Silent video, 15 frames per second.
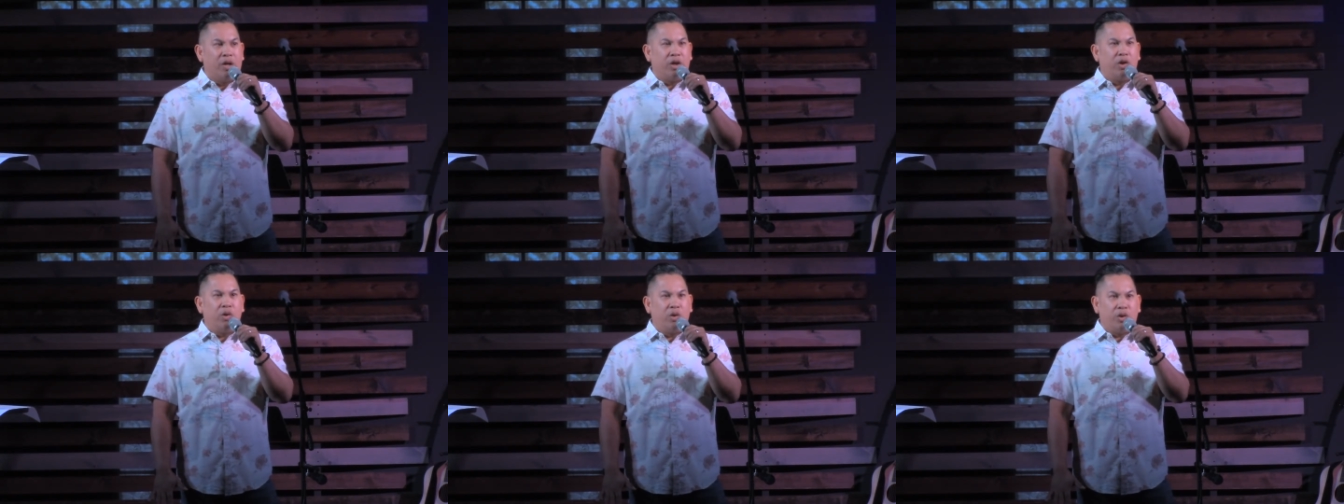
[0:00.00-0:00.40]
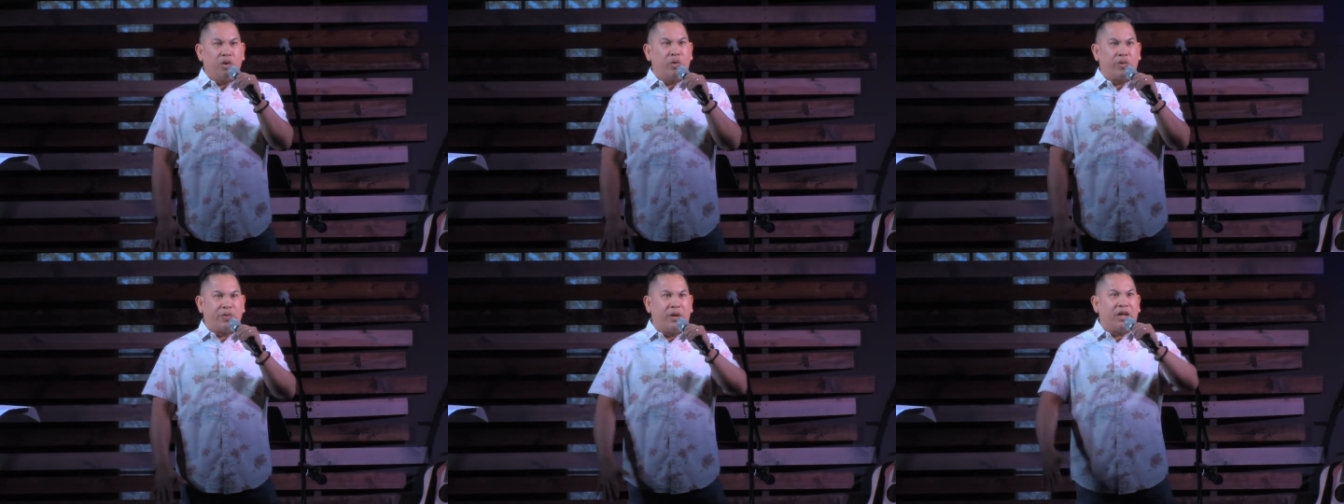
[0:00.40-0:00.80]
you,
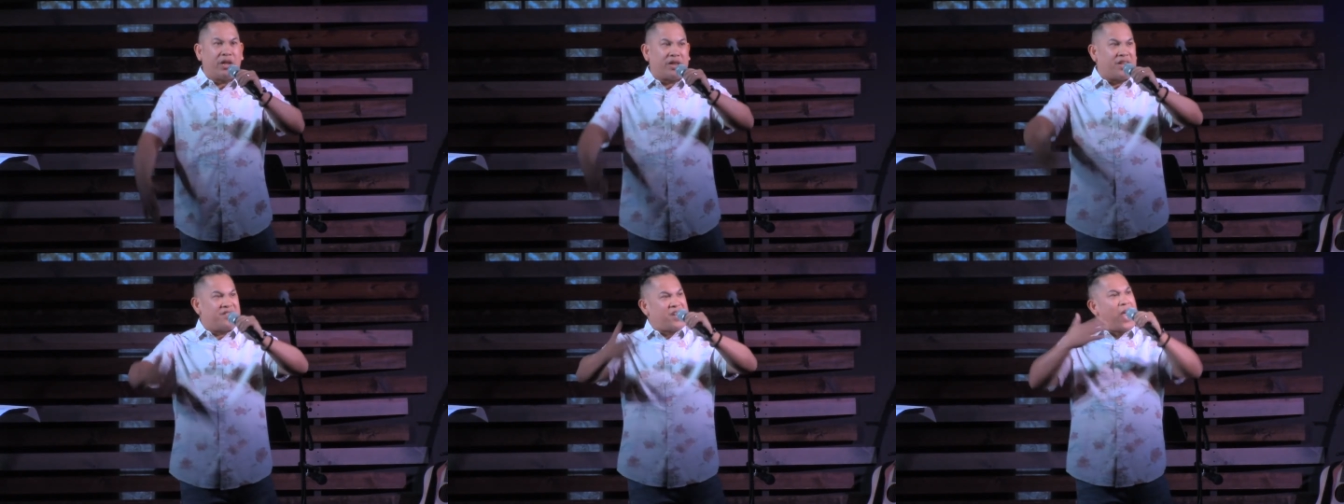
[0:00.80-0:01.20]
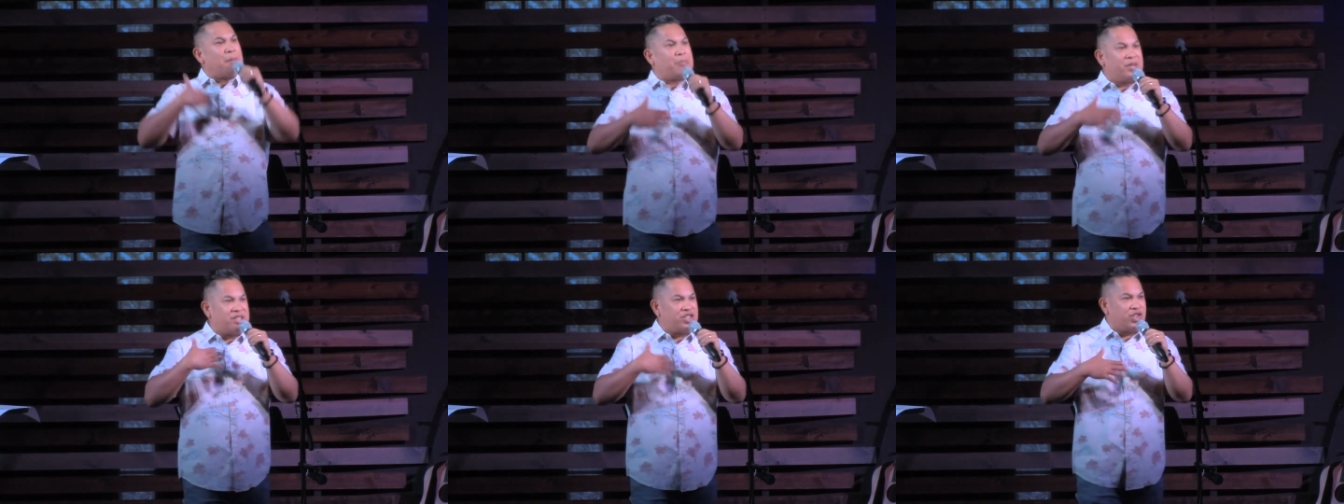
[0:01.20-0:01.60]
you think that's
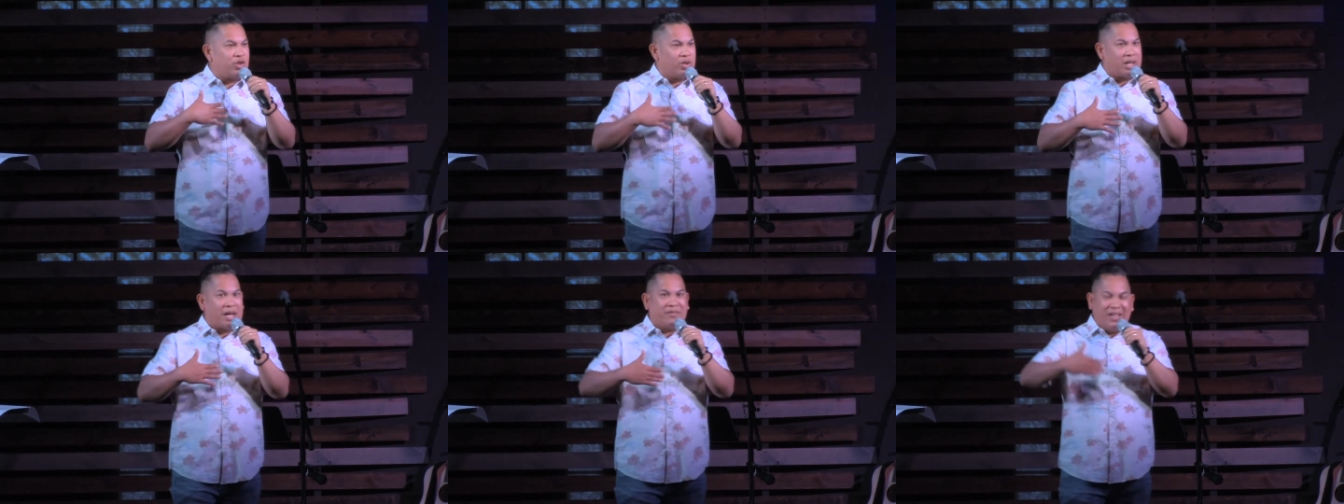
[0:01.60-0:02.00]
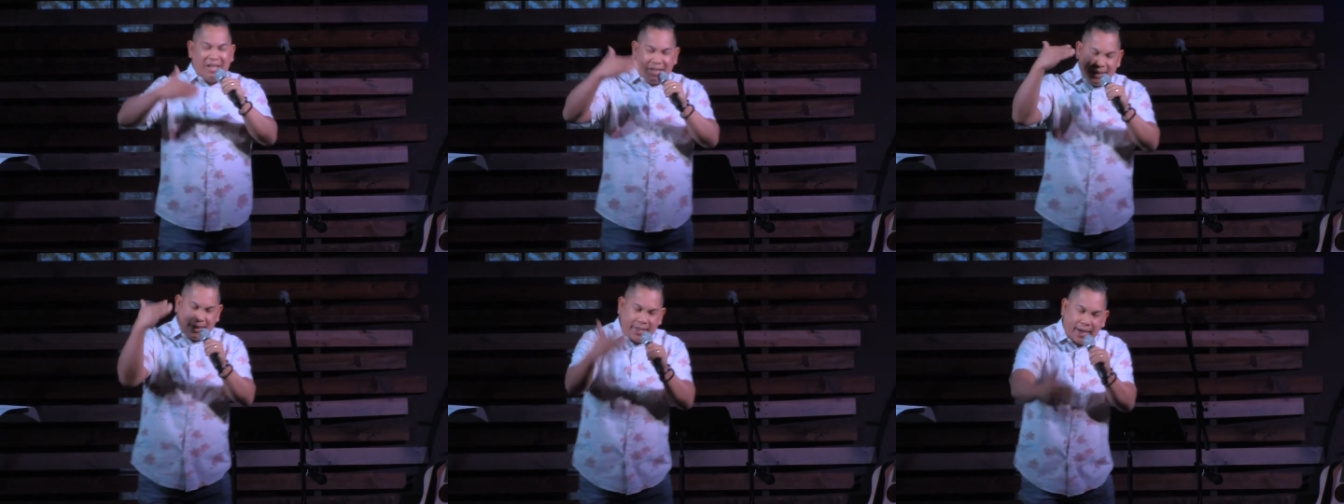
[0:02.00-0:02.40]
happened to your
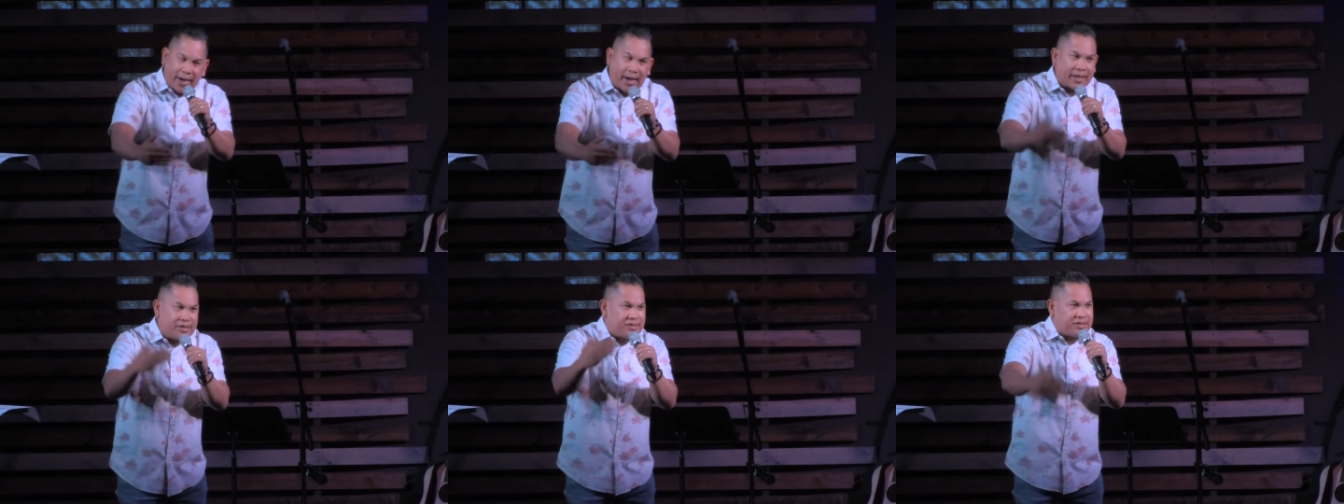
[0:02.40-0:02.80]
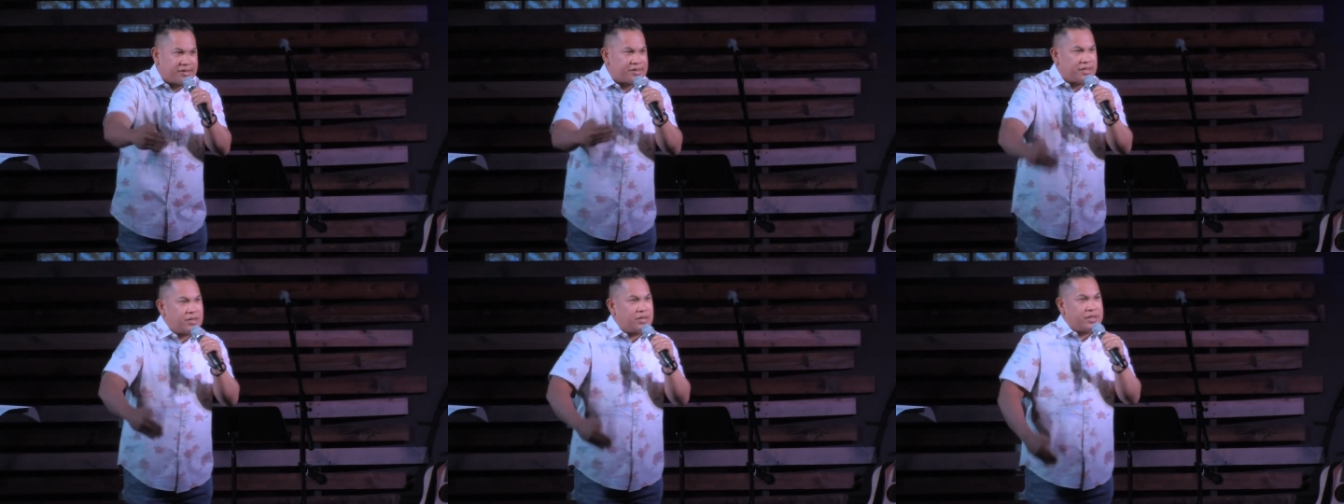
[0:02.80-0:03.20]
life, God
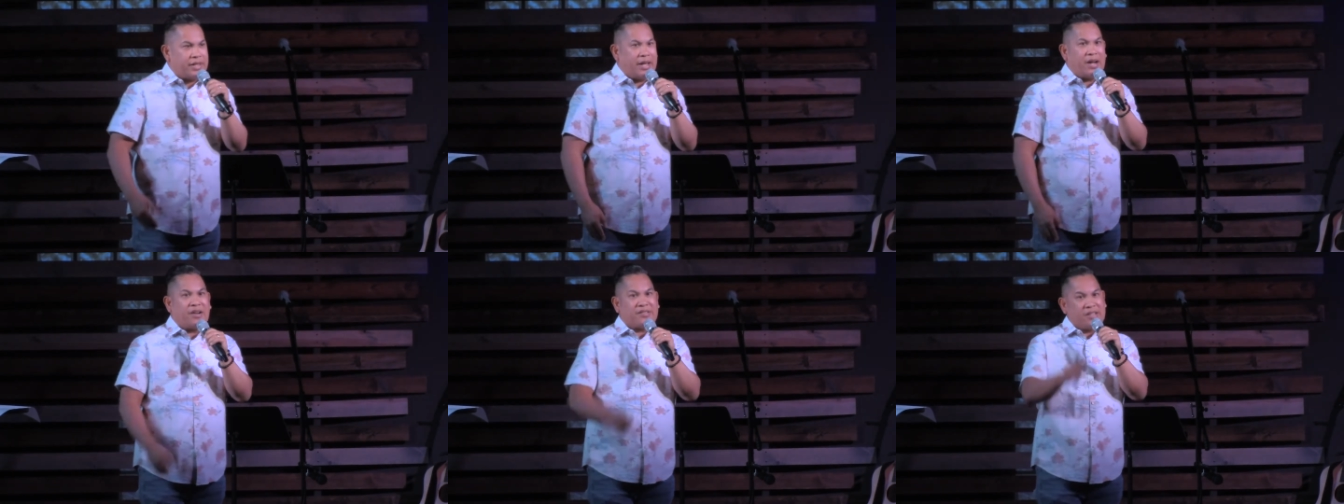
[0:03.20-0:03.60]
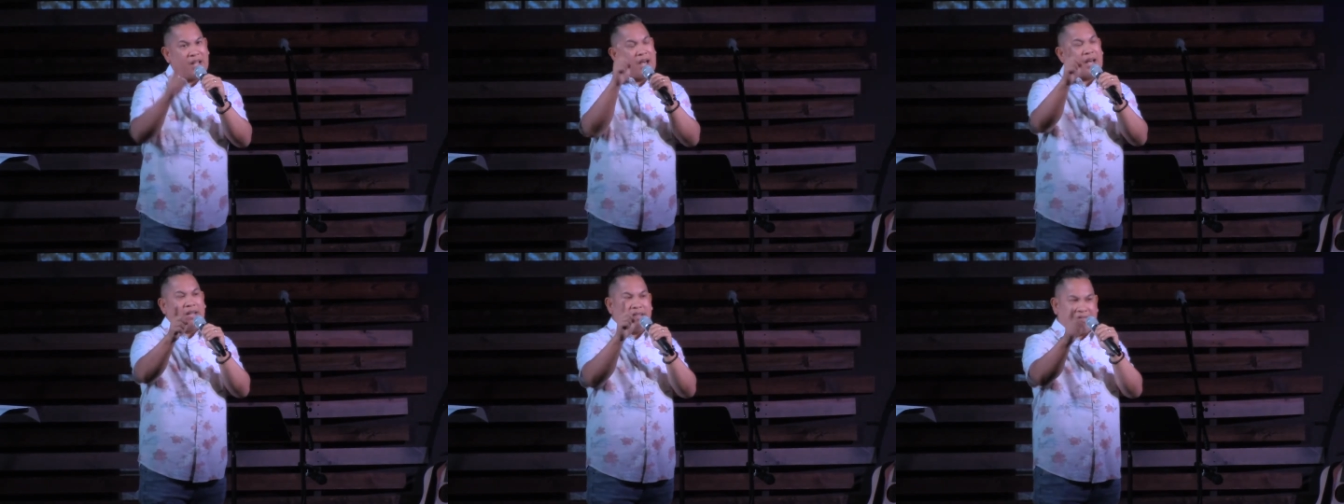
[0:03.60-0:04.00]
still cares
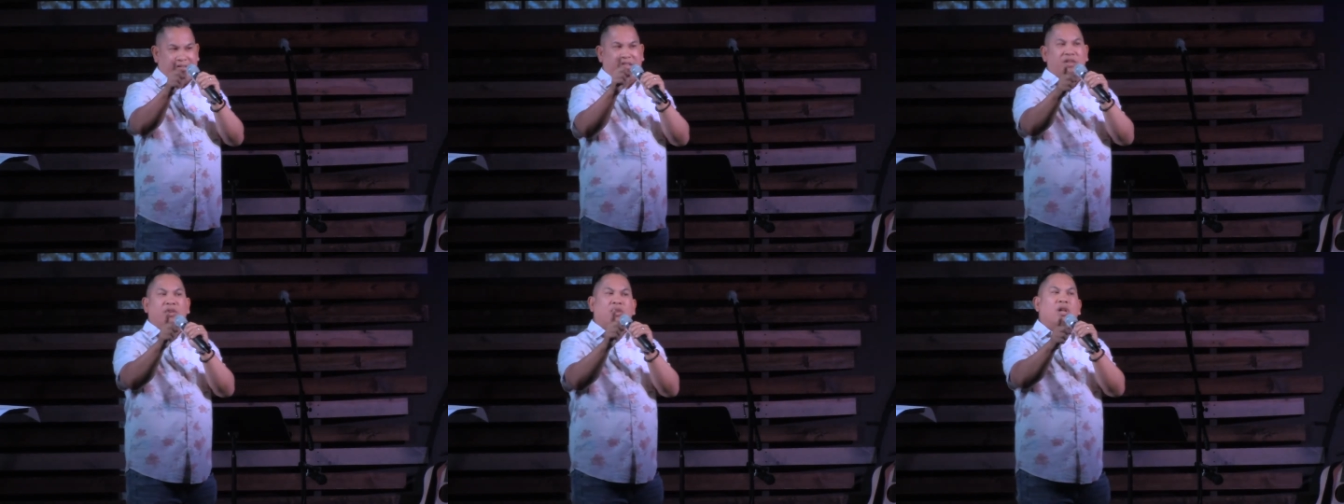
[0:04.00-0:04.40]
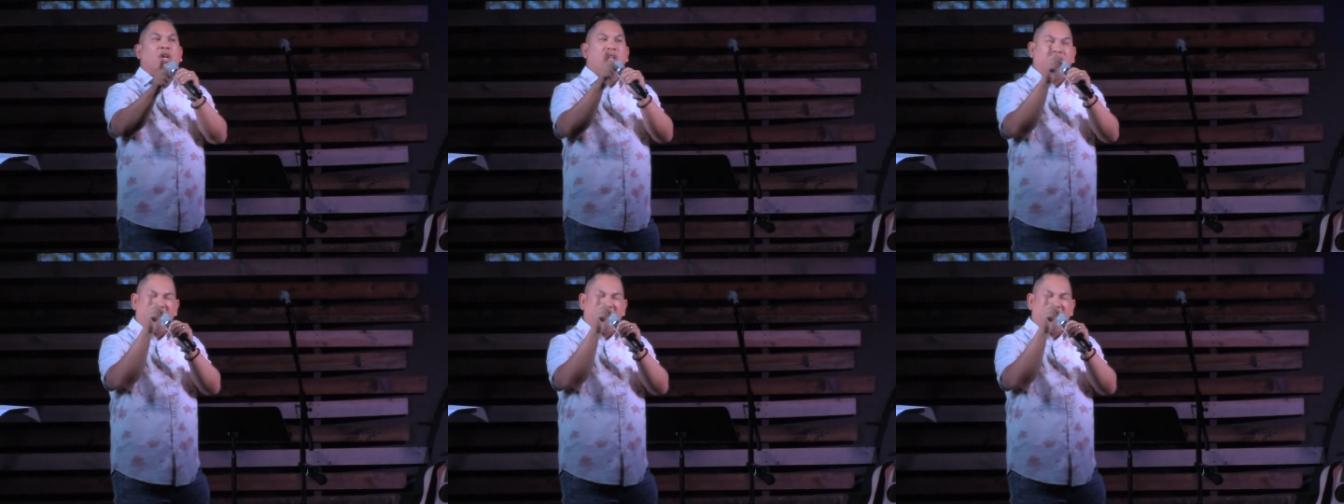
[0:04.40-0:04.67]
and he still,